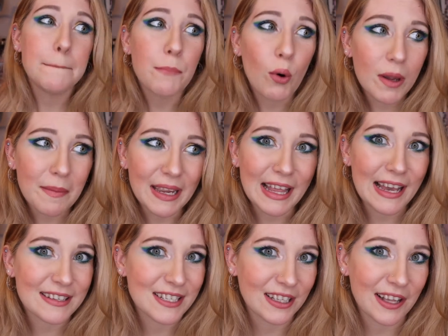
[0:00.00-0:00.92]
boy, my
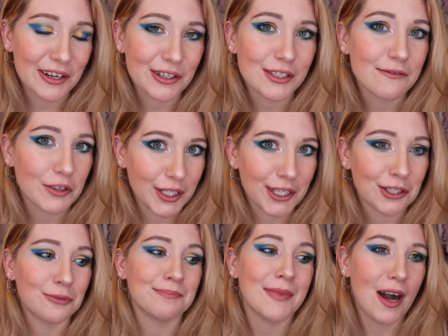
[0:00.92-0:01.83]
last declutter's for
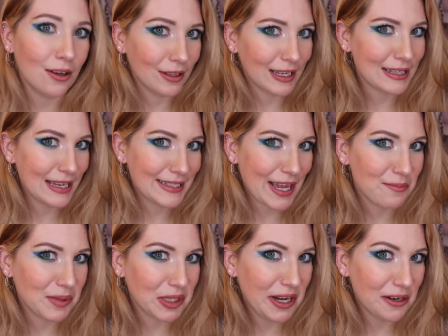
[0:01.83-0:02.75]
you. I'll link that
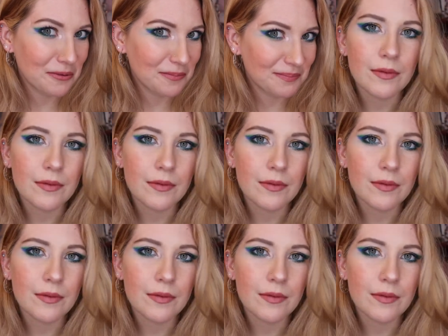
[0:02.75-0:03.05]
down below.